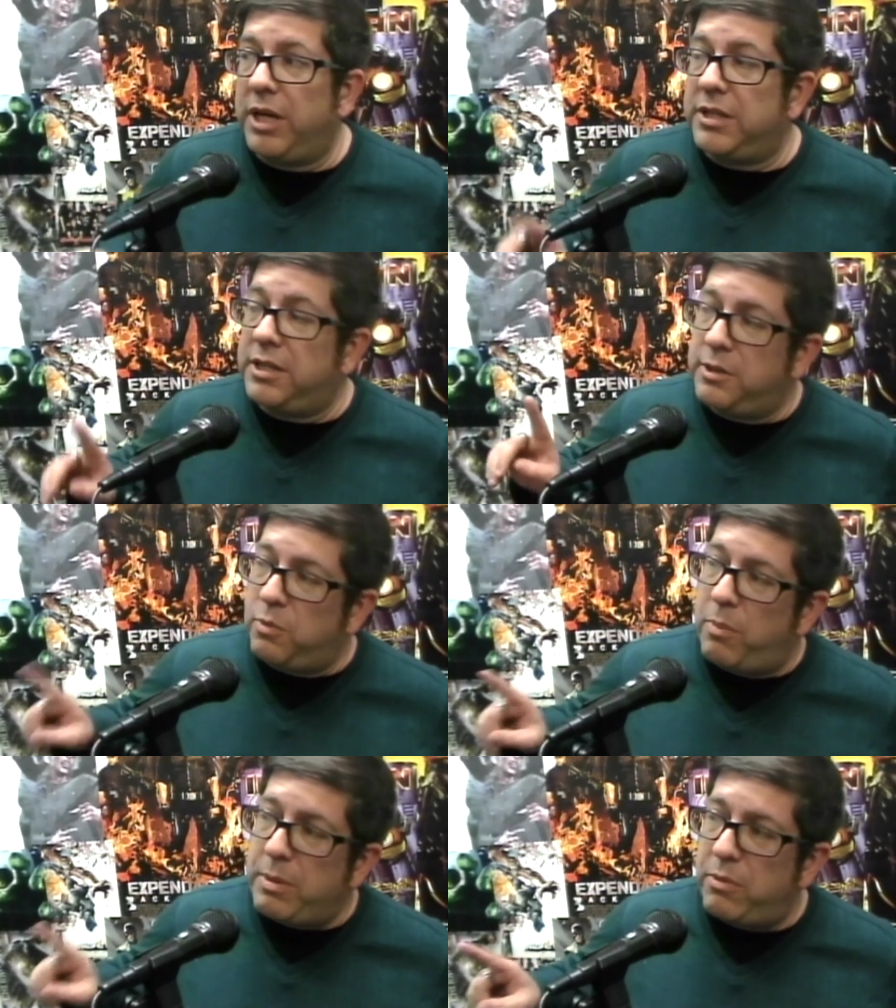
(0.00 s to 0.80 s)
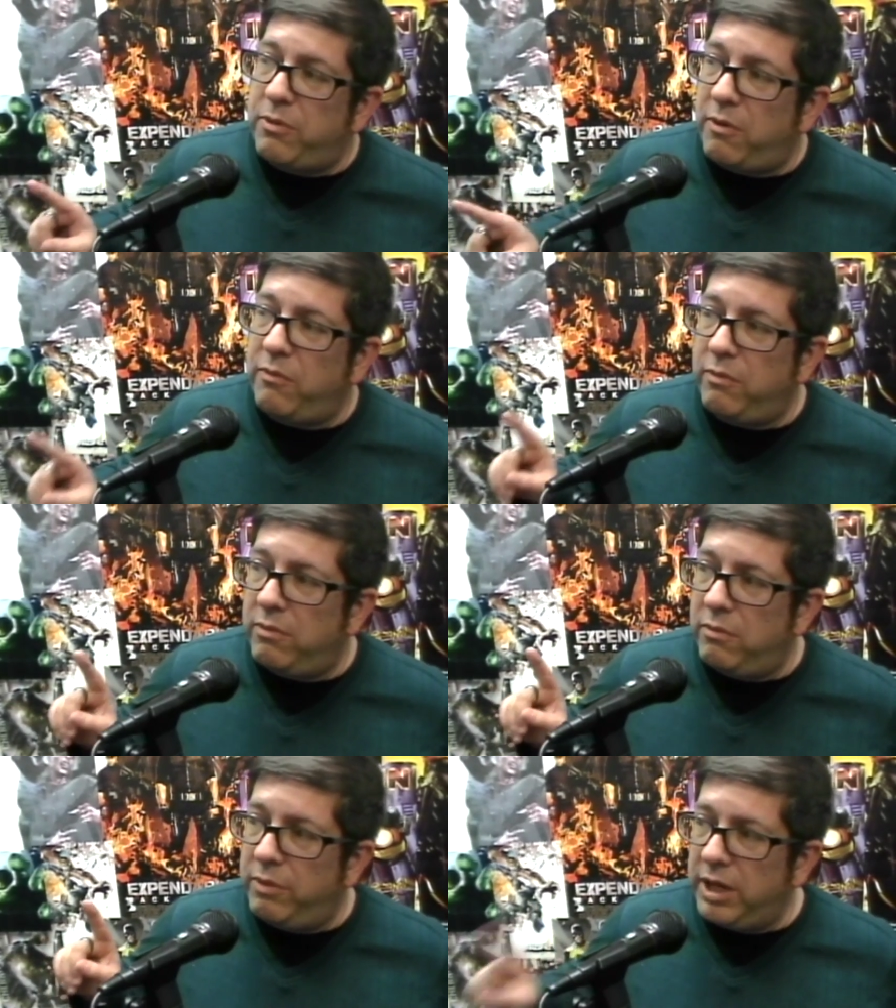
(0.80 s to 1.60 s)
because this is what people don't
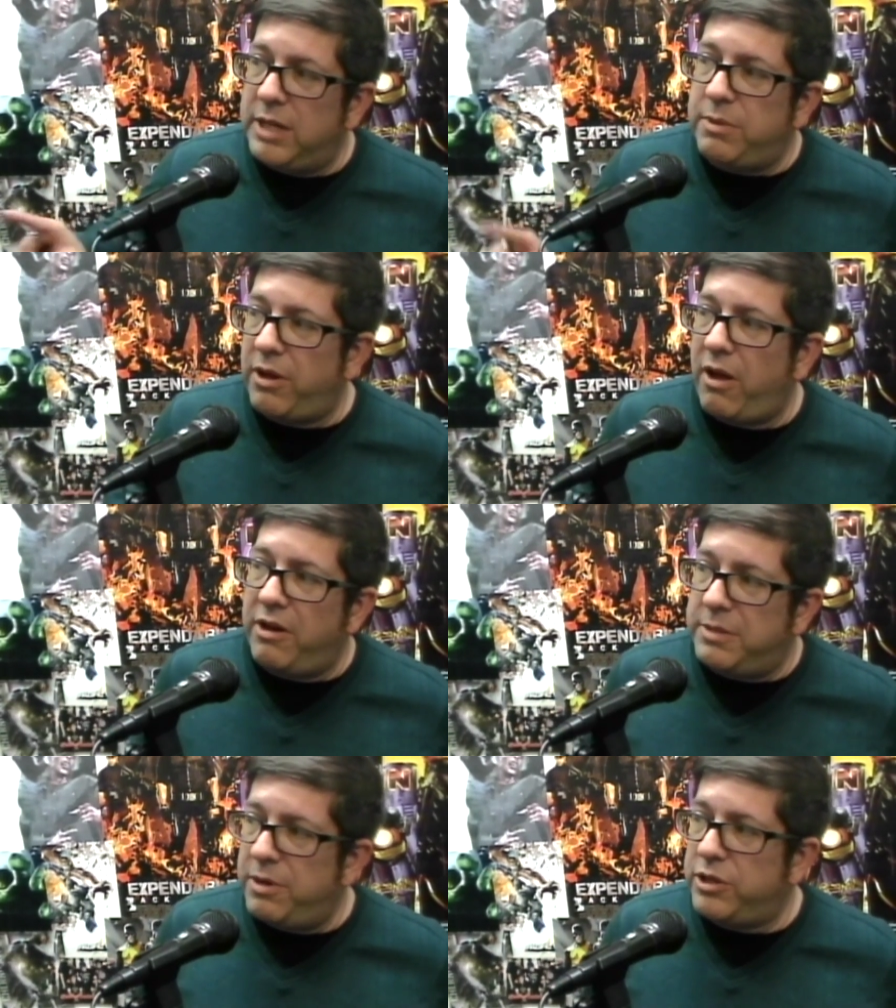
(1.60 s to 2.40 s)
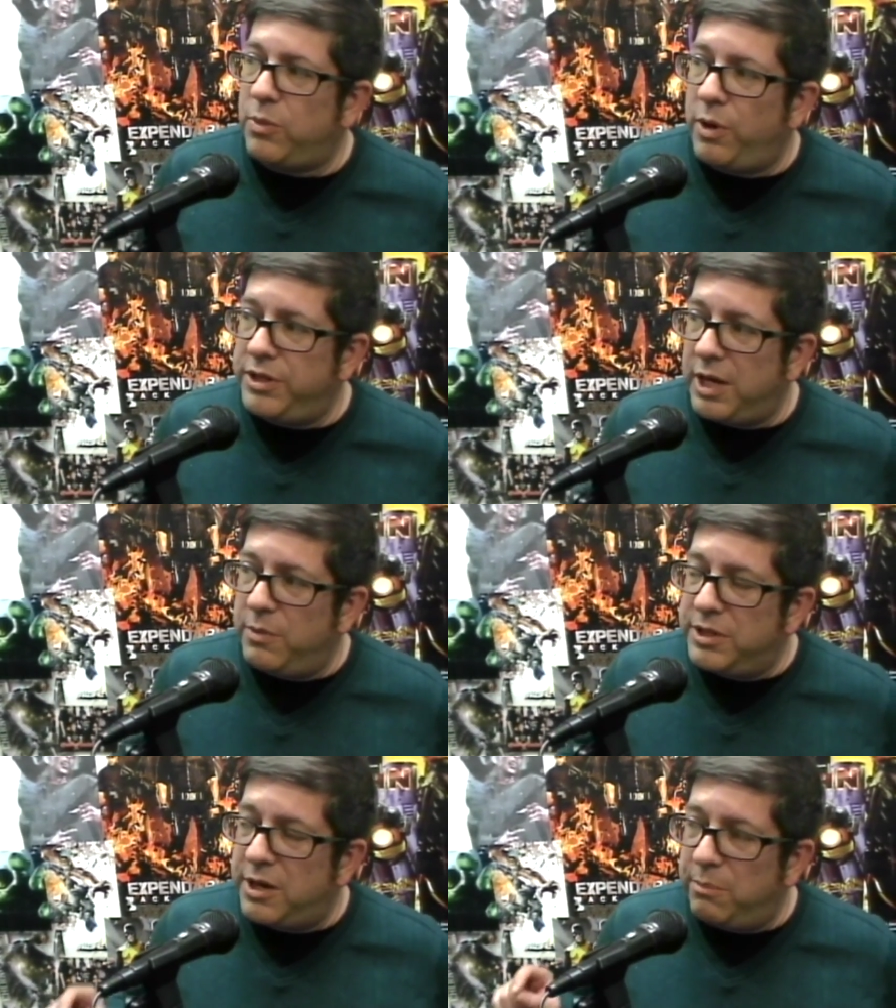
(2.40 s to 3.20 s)
realize about the Holiday Special was
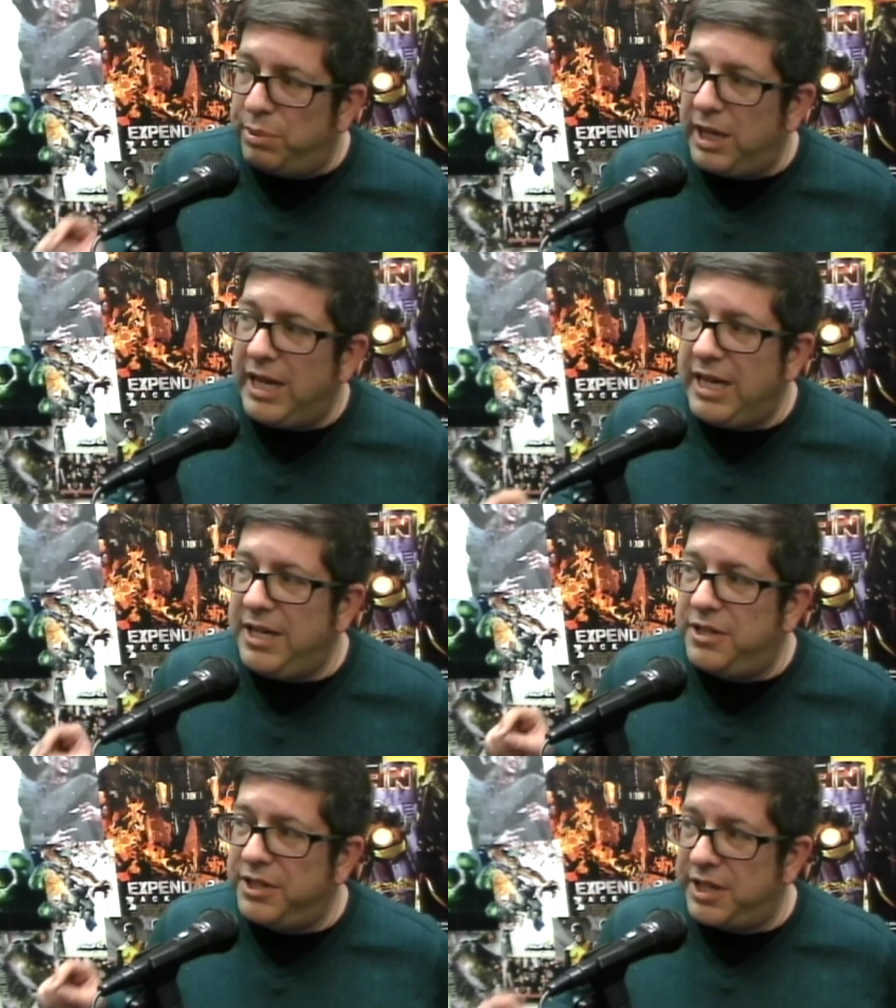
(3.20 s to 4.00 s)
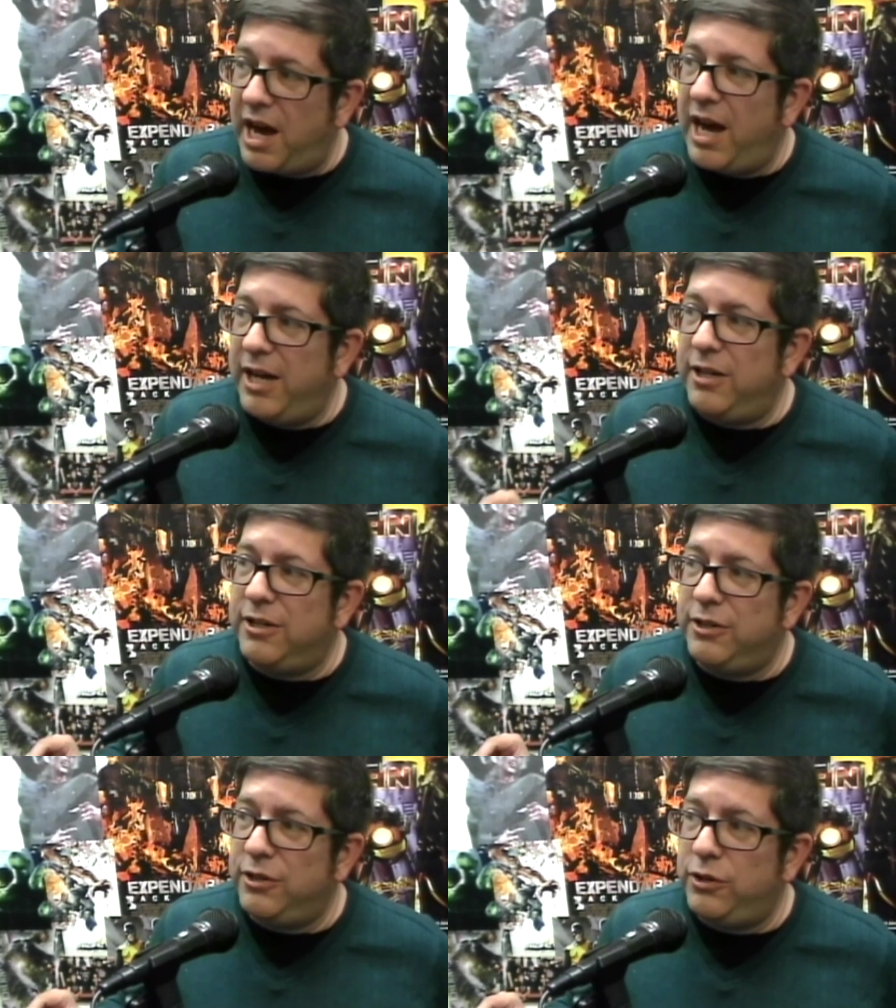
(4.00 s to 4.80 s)
it was completely
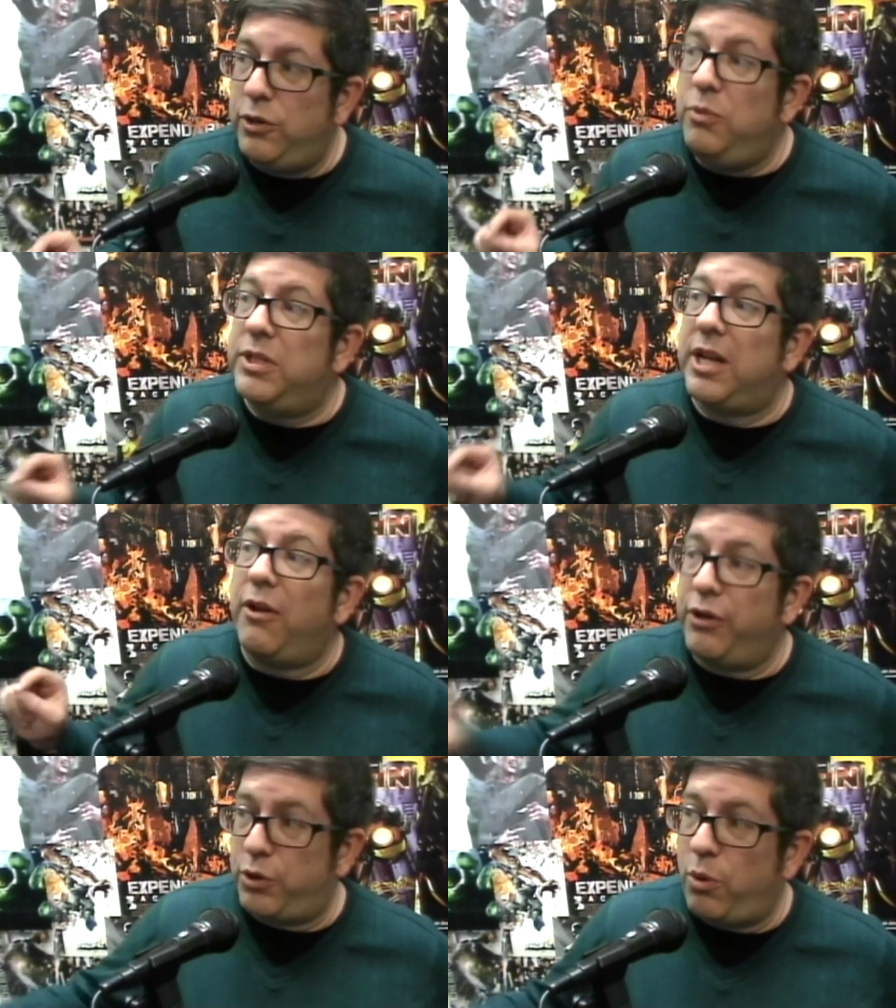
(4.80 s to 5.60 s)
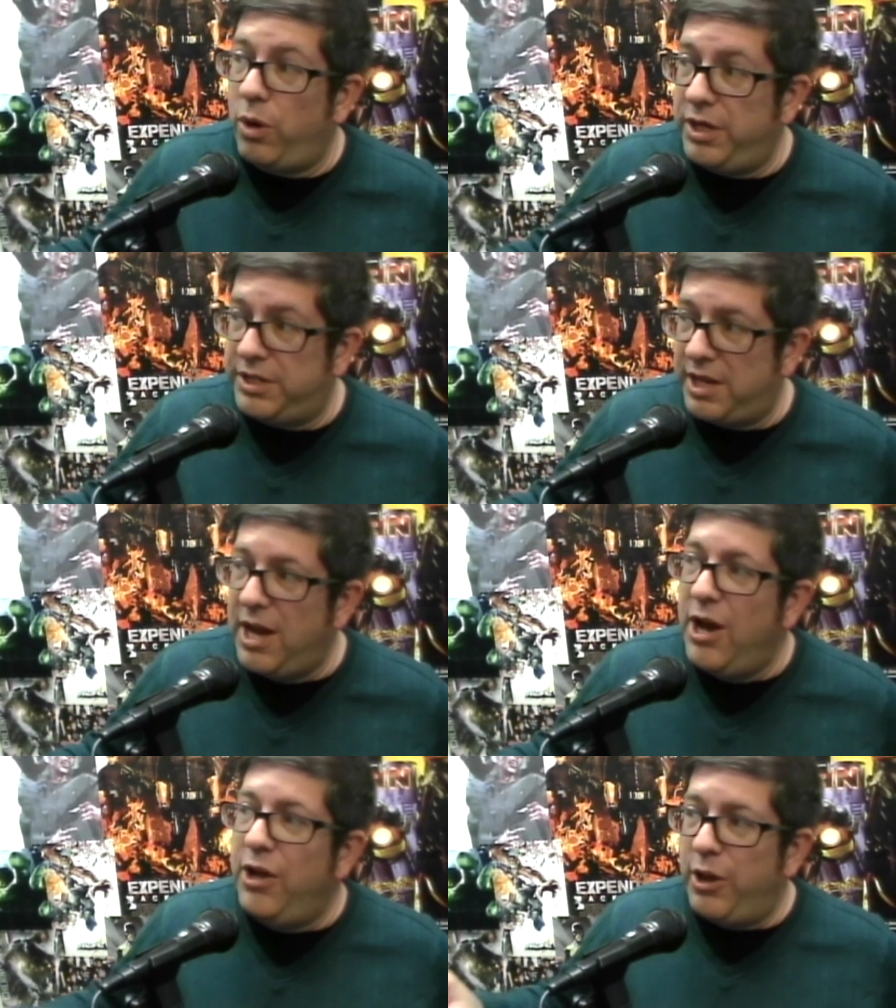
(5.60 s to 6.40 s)
designed to sell the toys.
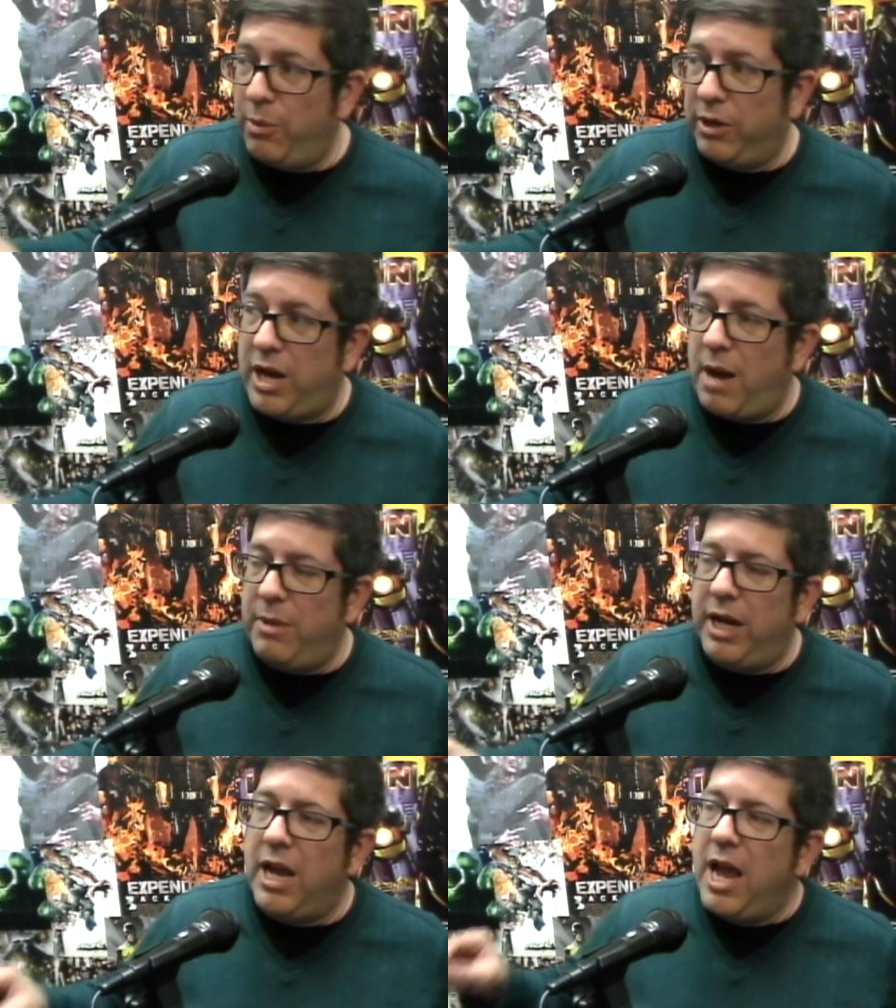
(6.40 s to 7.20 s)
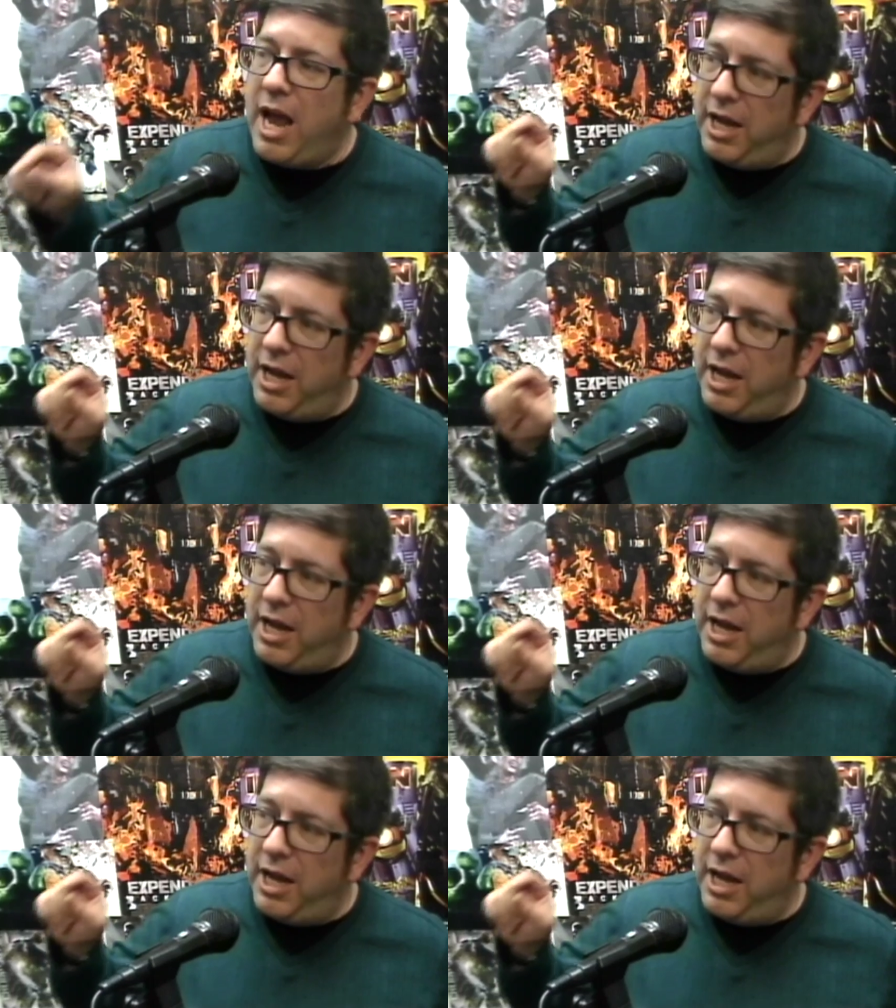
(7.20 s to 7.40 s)
That were coming.